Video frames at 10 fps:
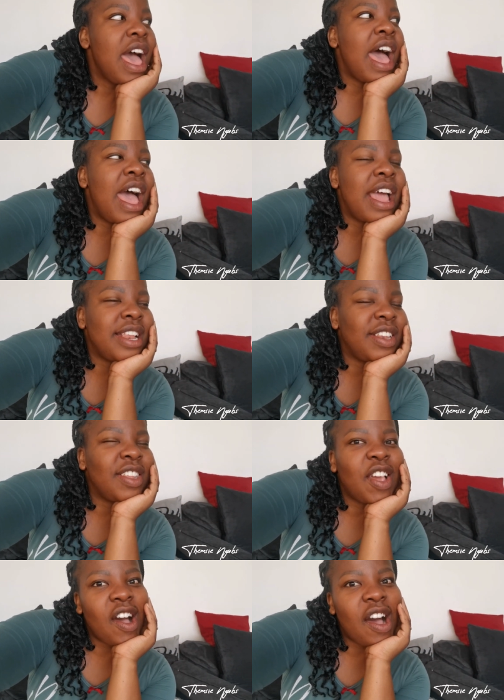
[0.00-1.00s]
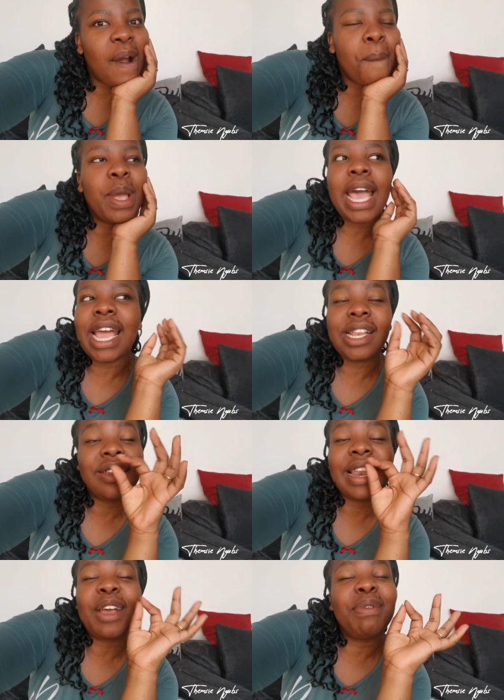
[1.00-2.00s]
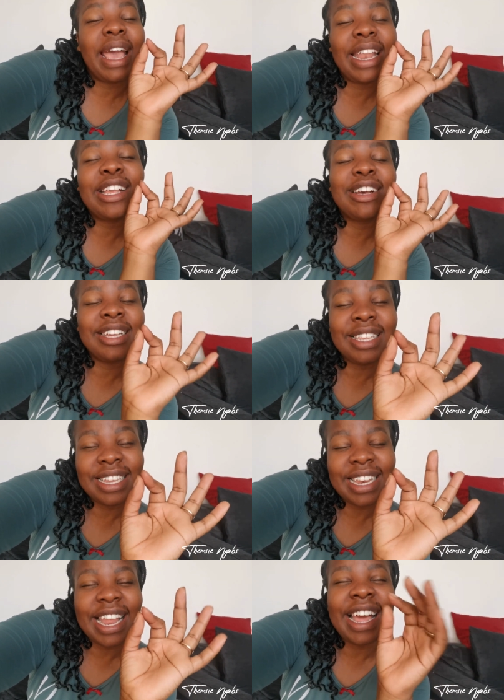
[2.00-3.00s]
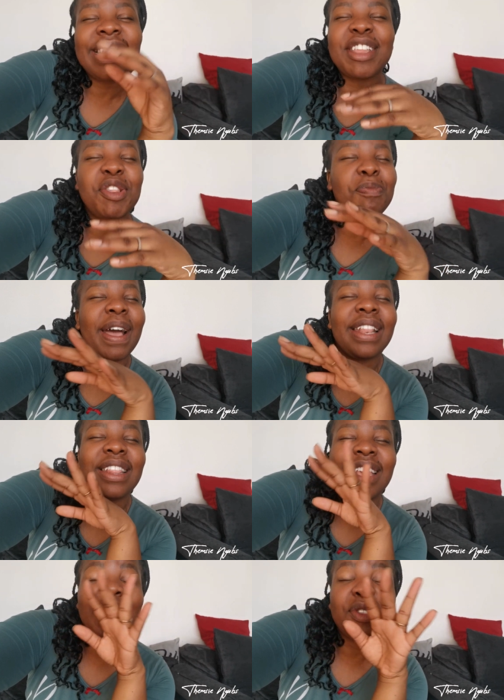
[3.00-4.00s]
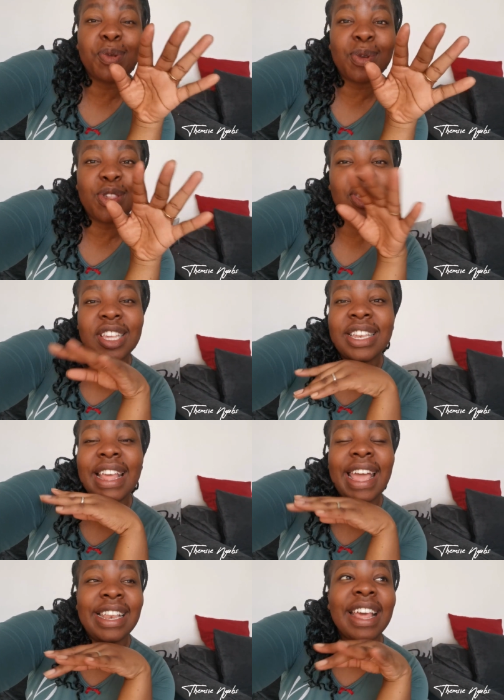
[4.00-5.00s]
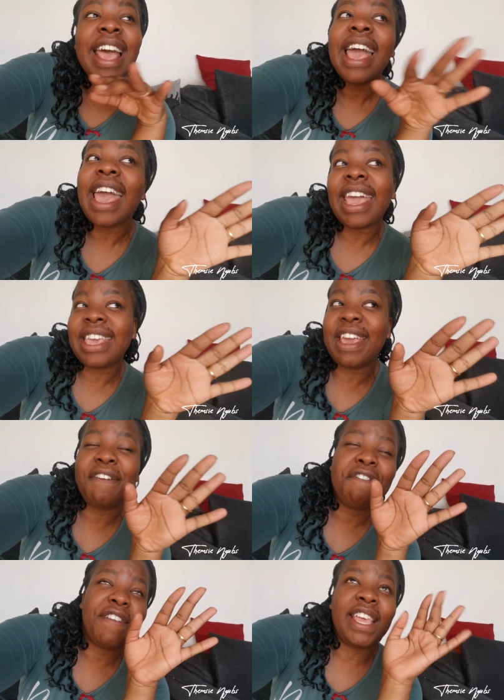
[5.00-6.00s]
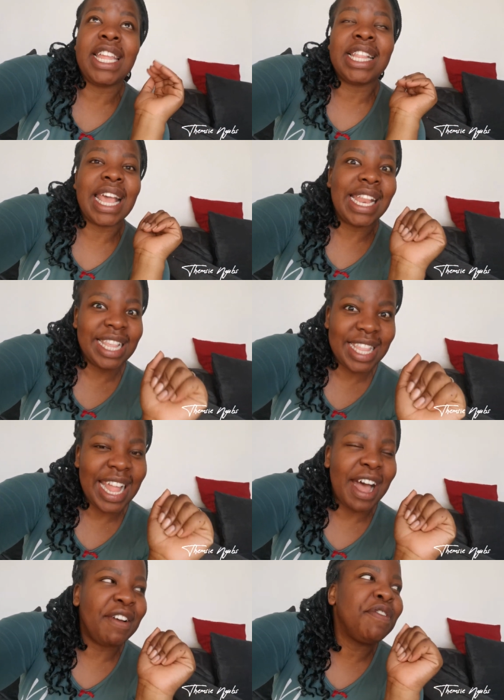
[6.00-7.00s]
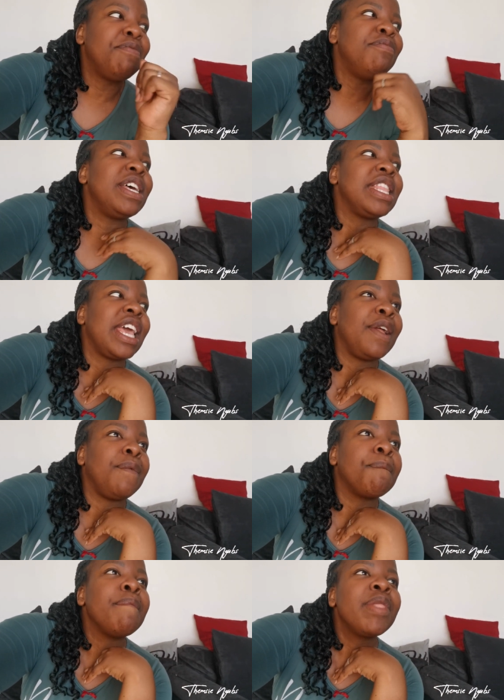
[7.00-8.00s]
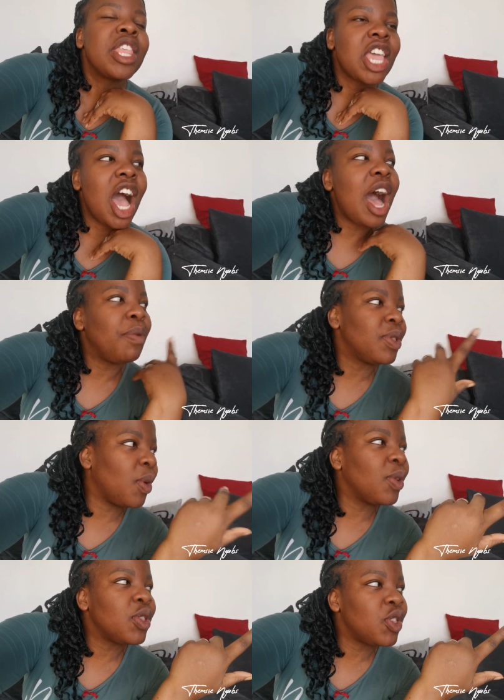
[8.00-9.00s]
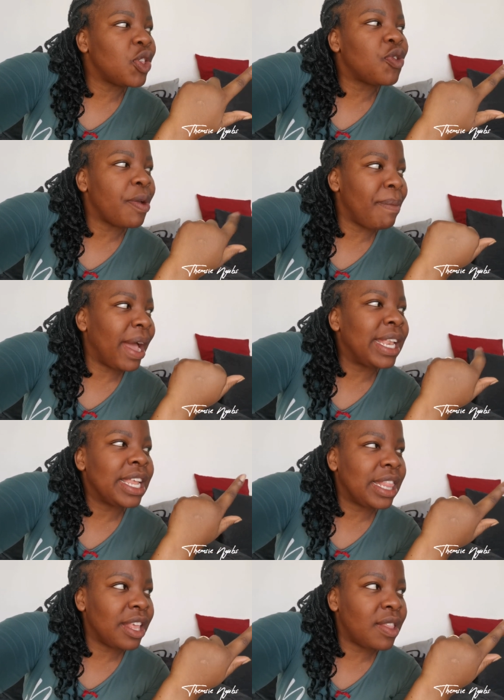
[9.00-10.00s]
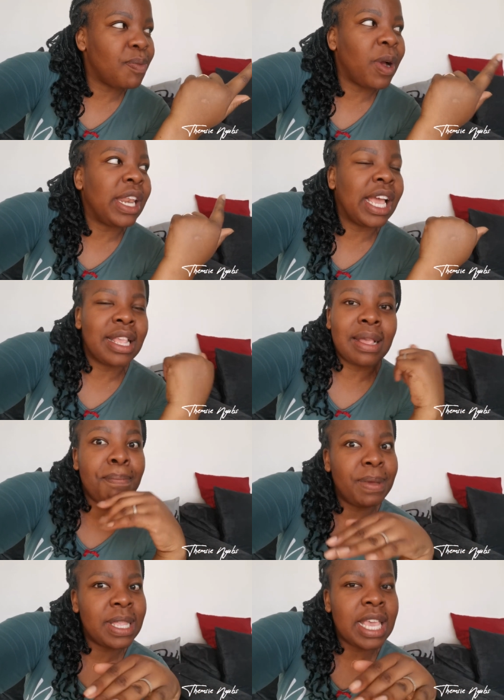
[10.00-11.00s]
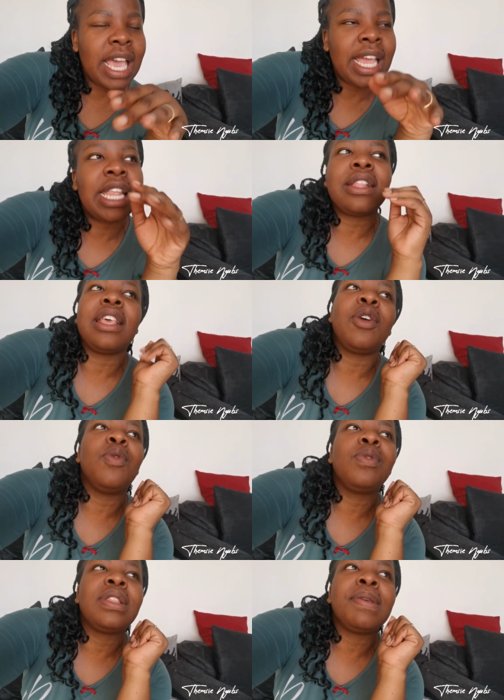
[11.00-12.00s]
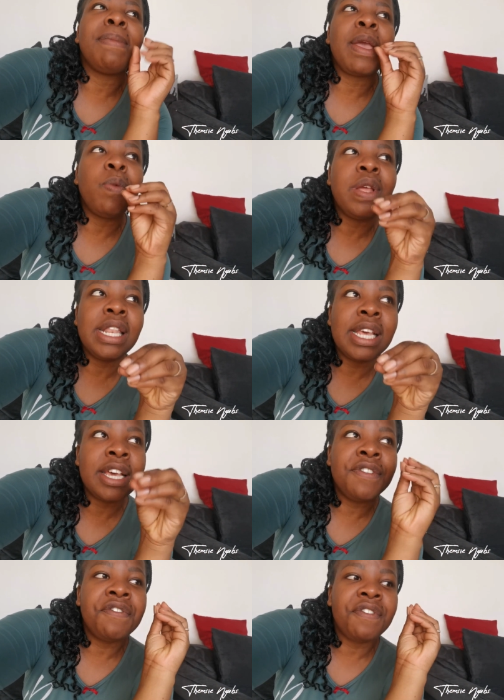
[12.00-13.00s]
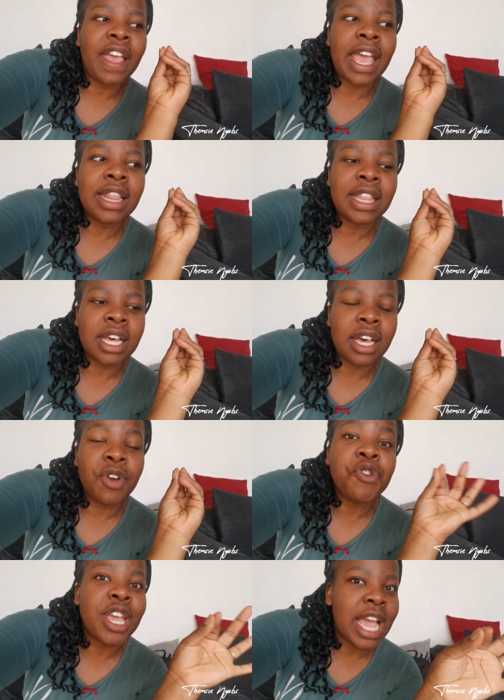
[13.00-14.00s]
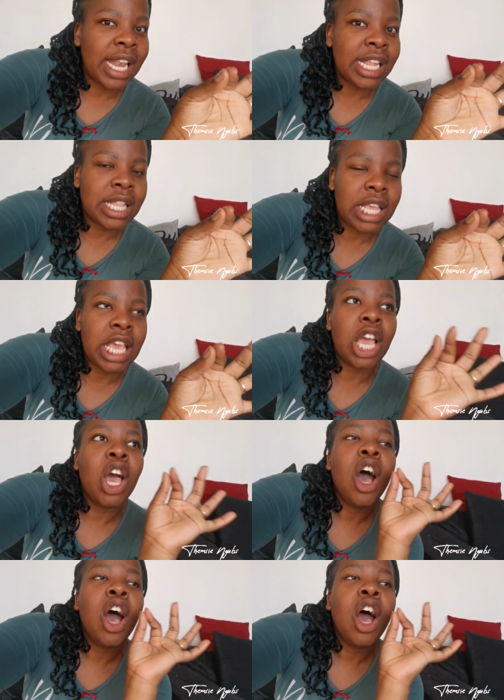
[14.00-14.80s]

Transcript: and yeah we had like we had good dinner despite the exhaustion and aching feet and stuff but then yeah i was also just reminded this morning as i'm busy editing may we live in the reality